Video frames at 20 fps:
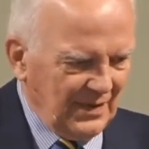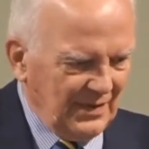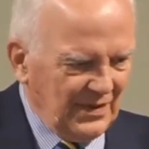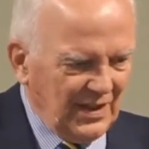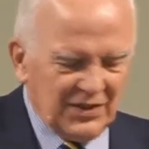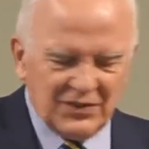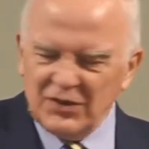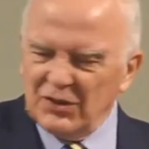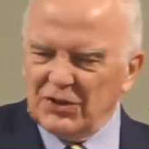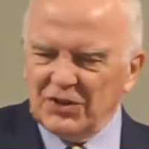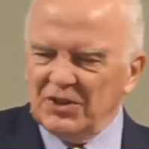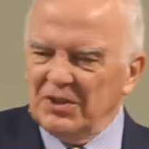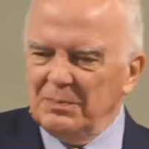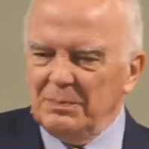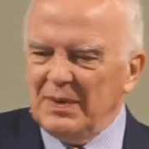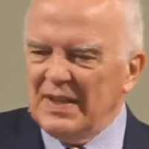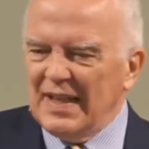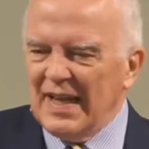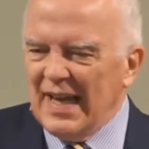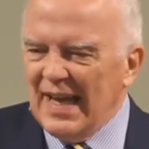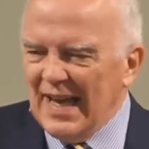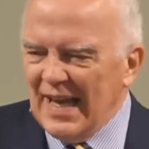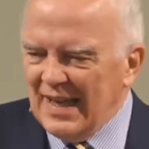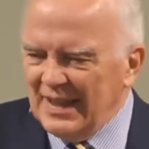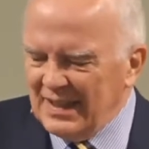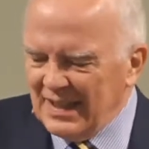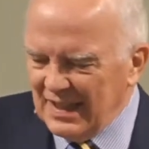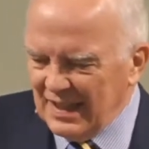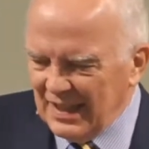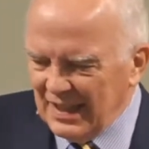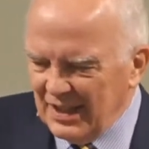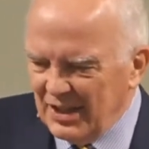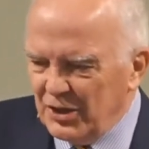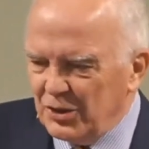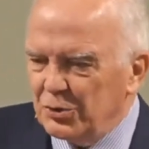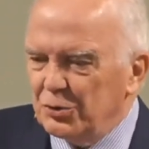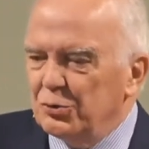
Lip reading: that there can be any